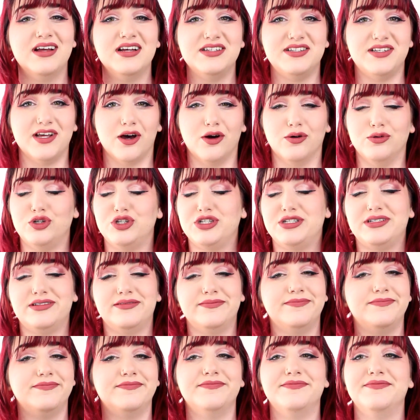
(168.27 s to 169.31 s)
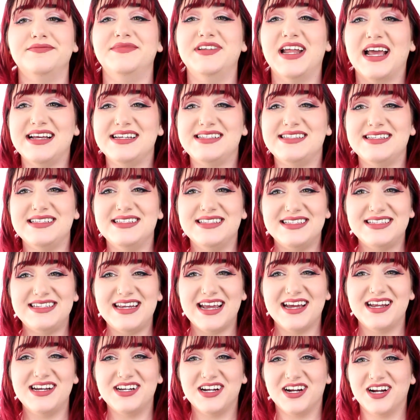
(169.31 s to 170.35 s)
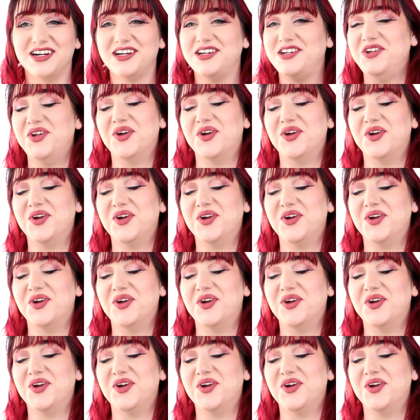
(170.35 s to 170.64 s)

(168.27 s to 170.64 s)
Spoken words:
So just nice and standard.